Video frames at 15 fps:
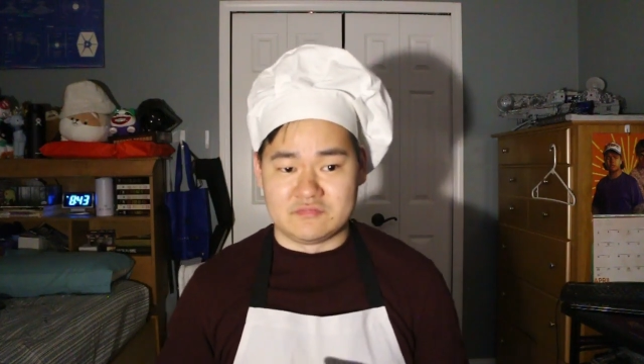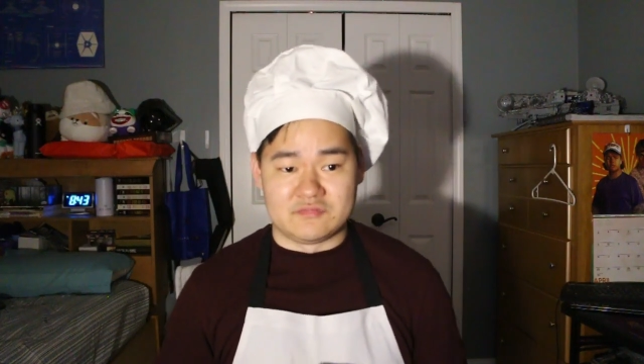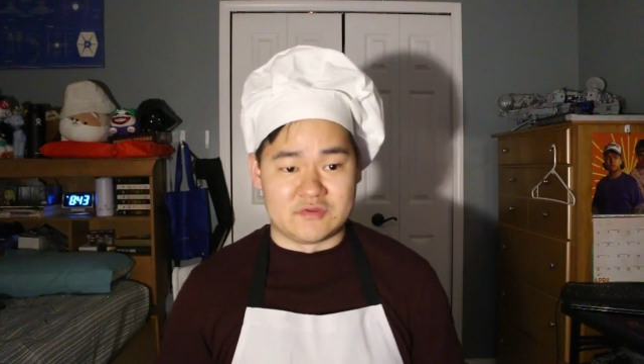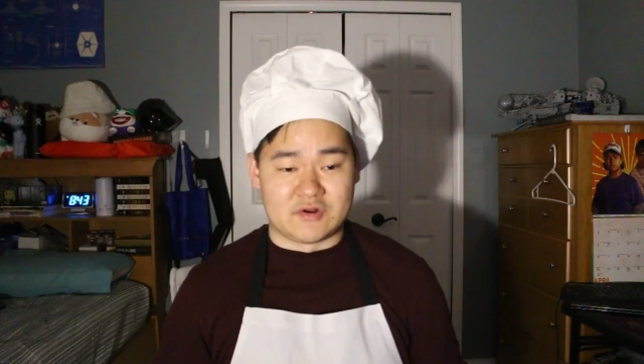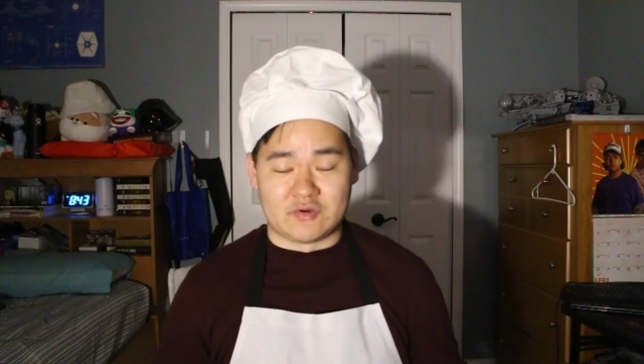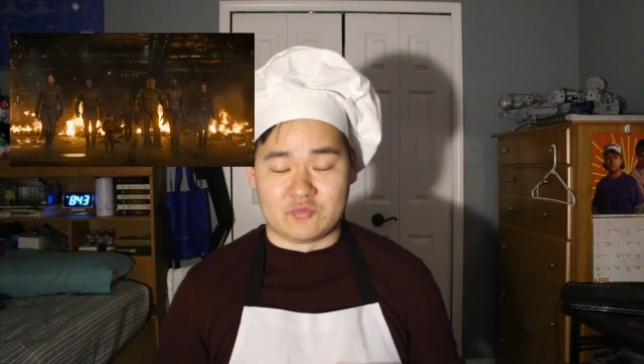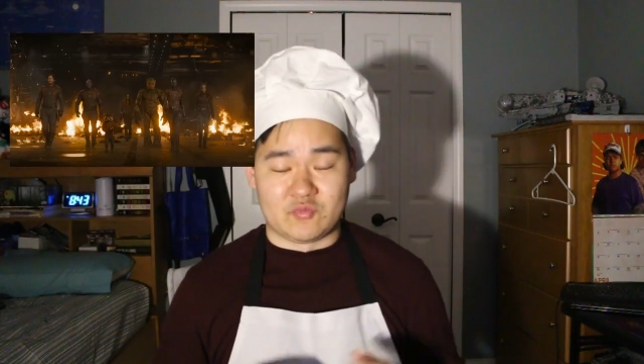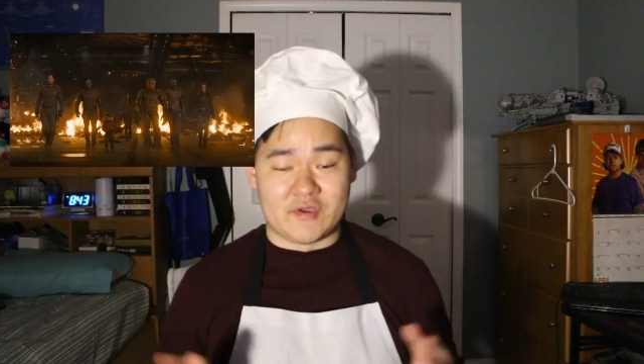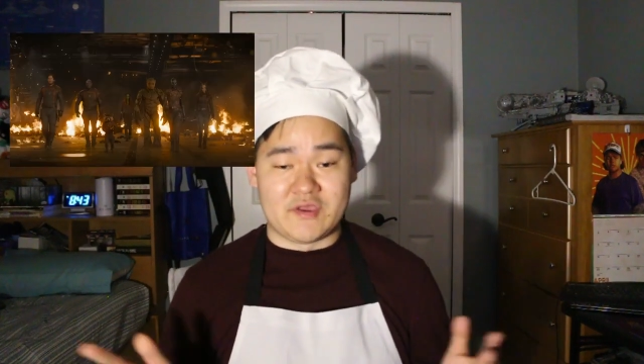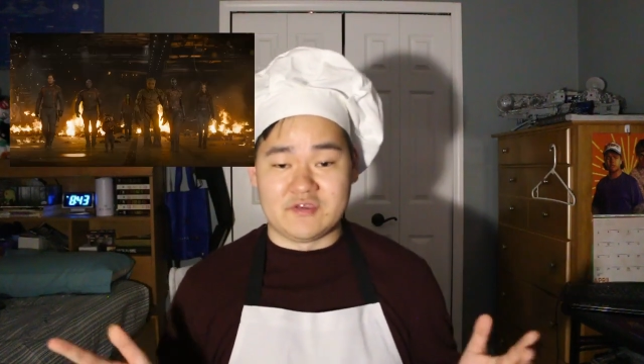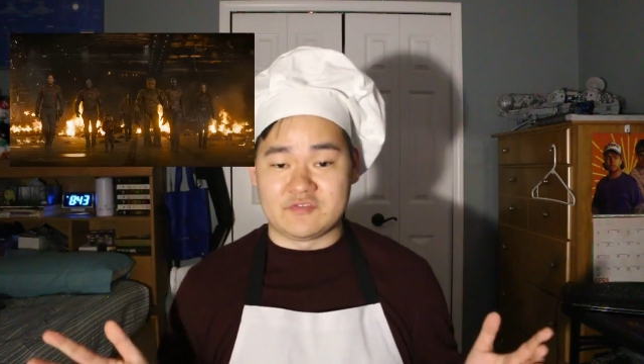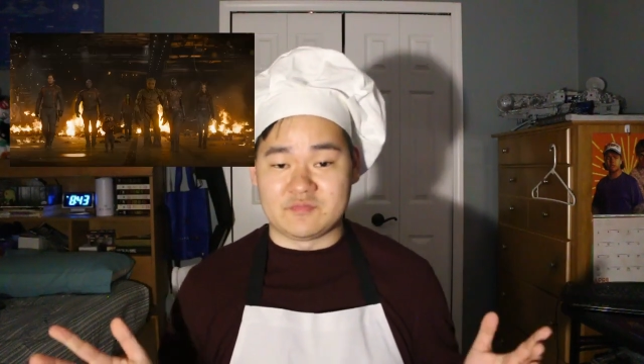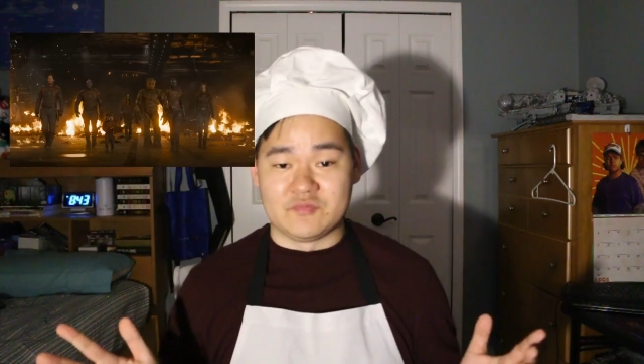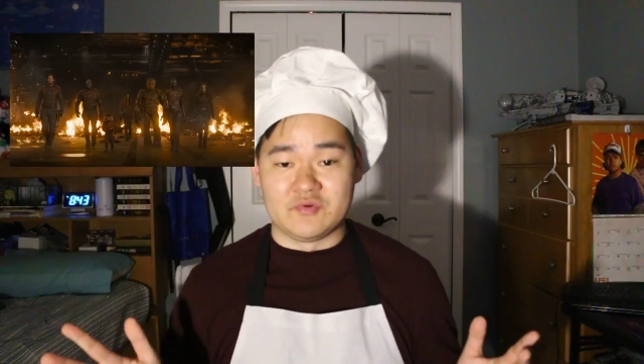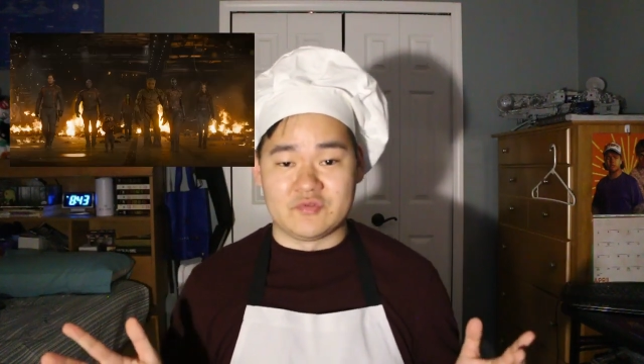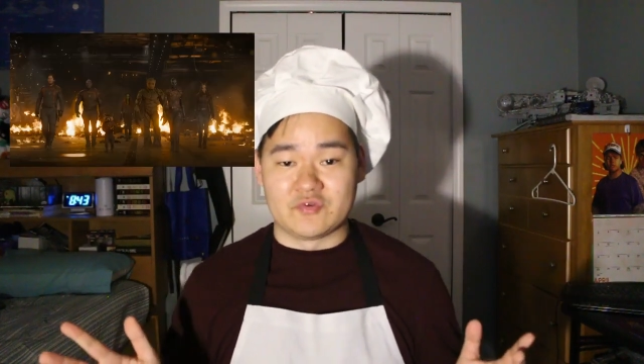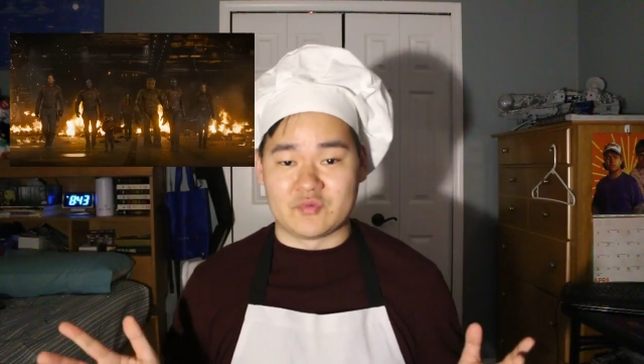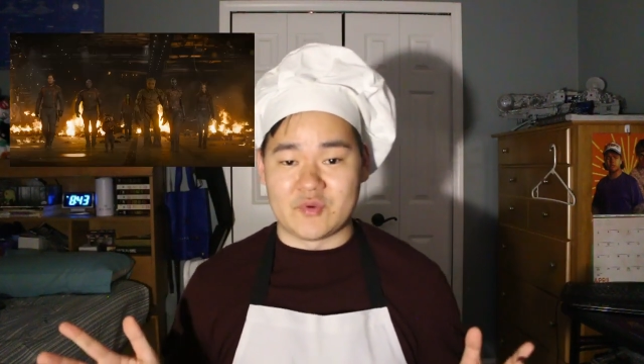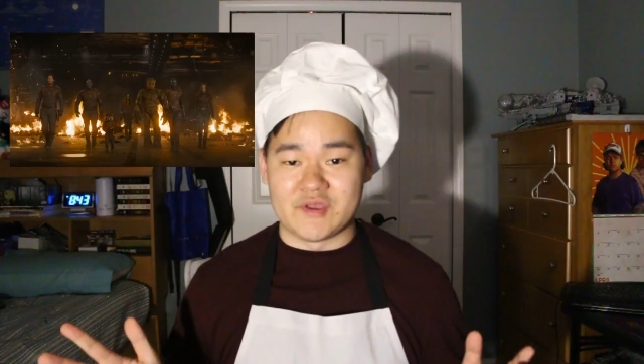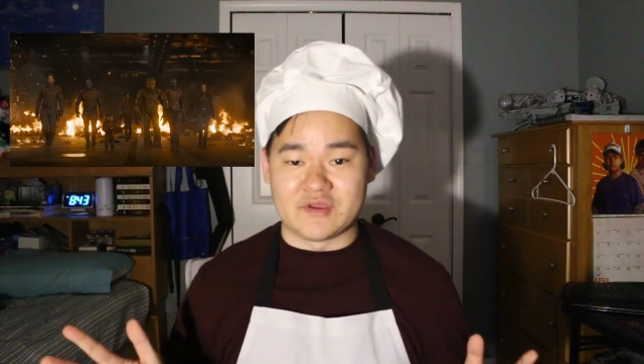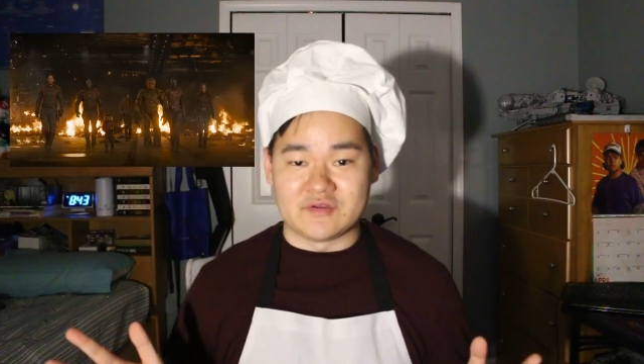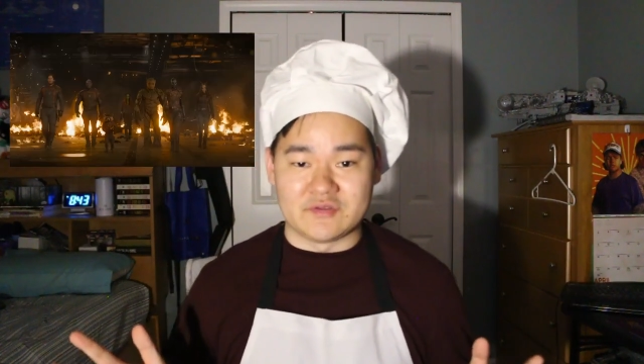way smoother,
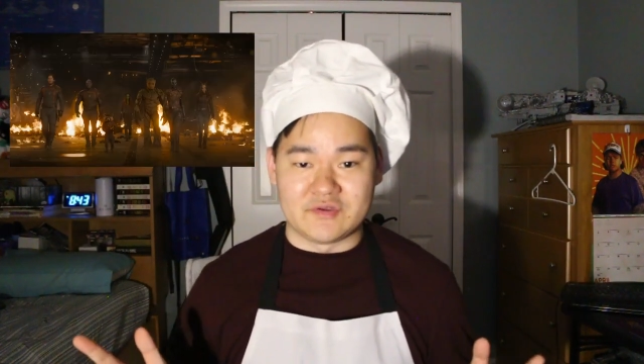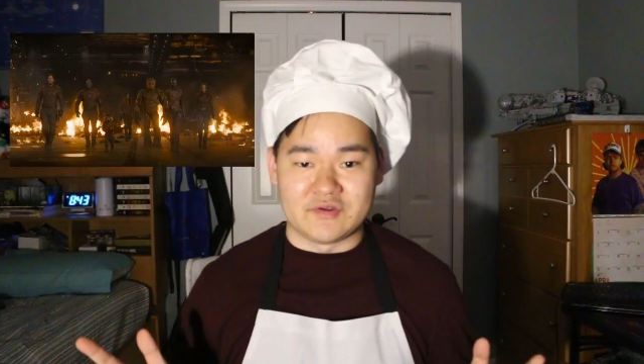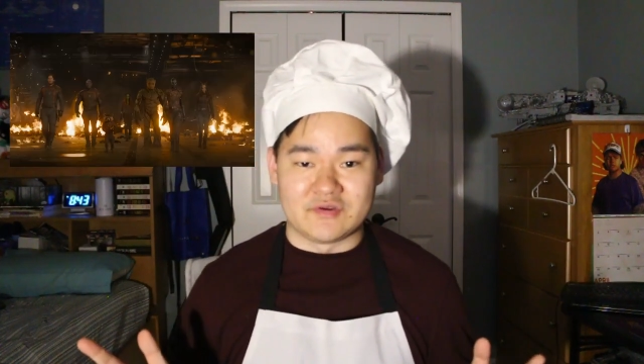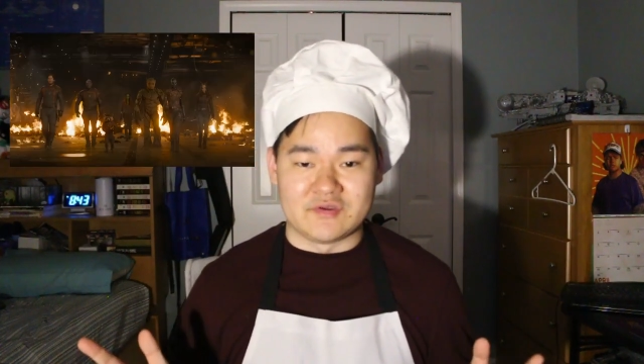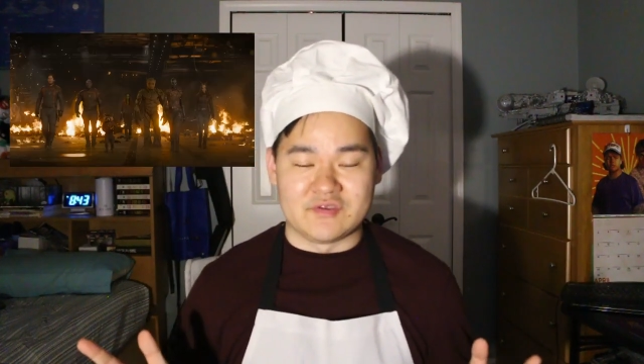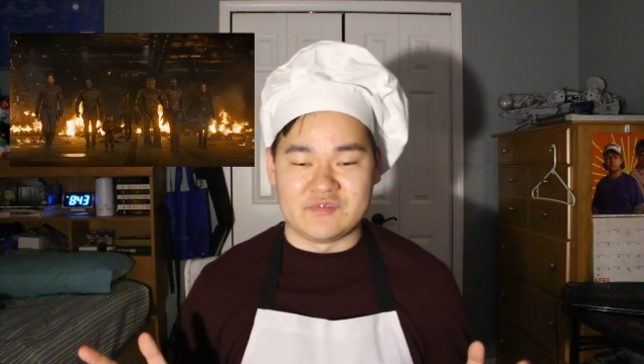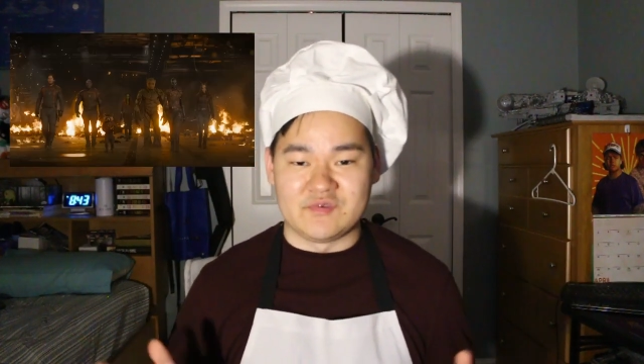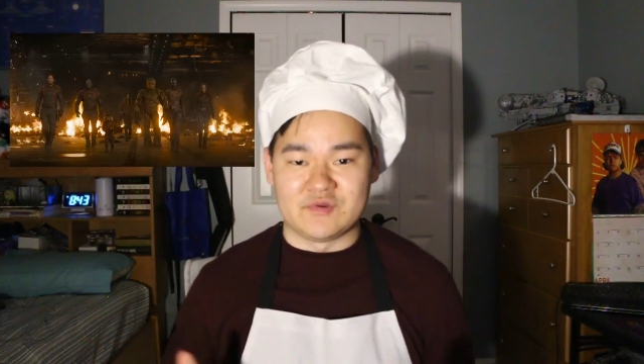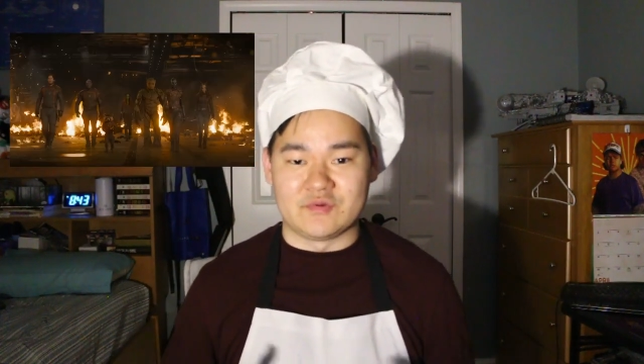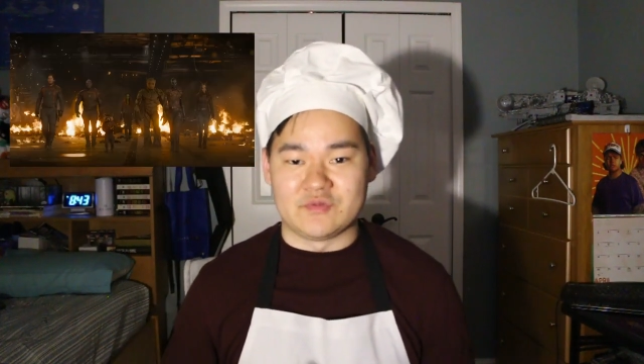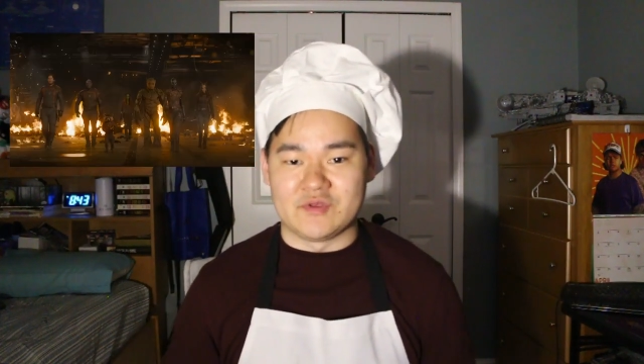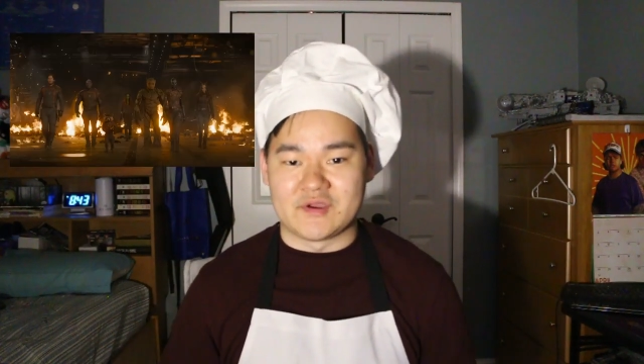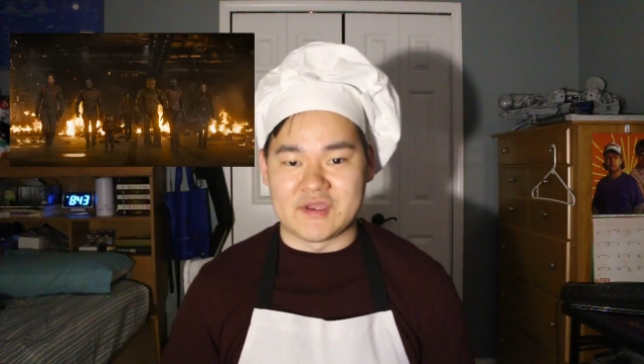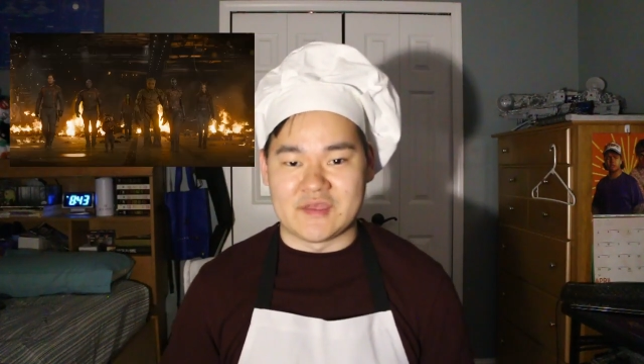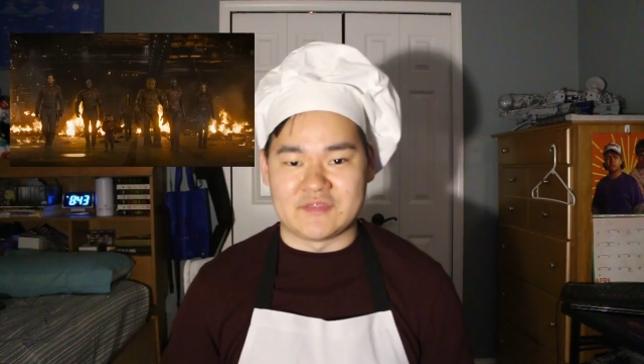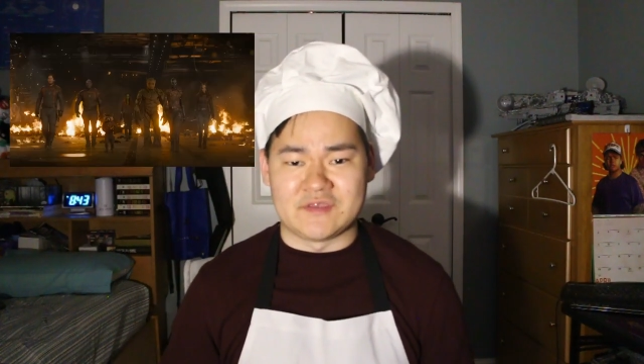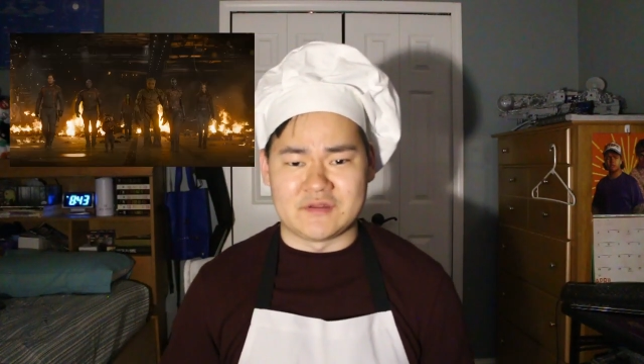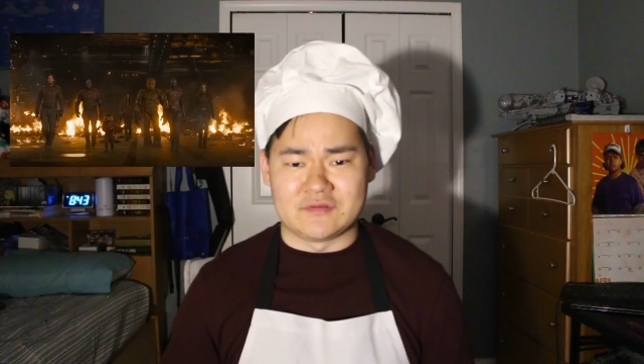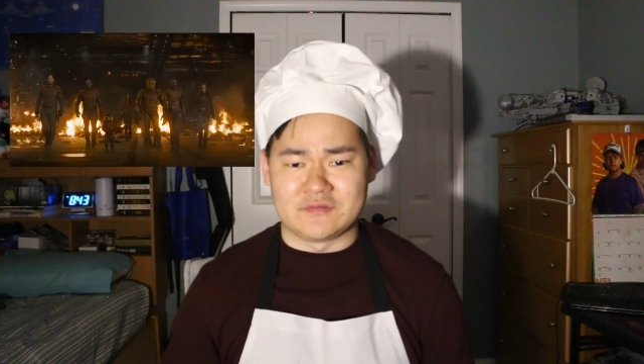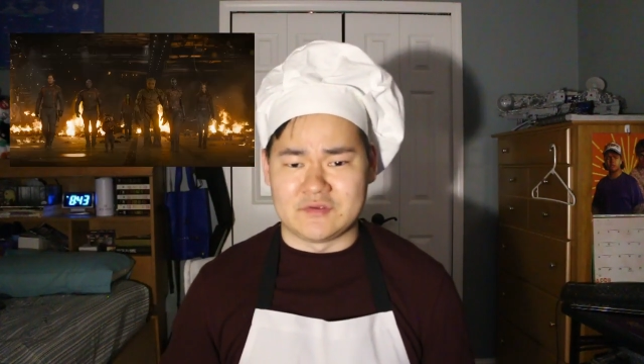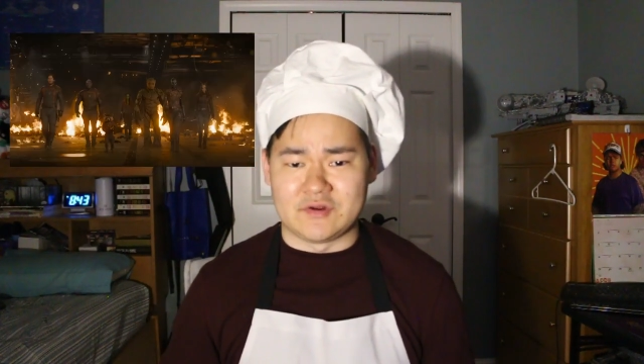way cleaner, easier to look at than,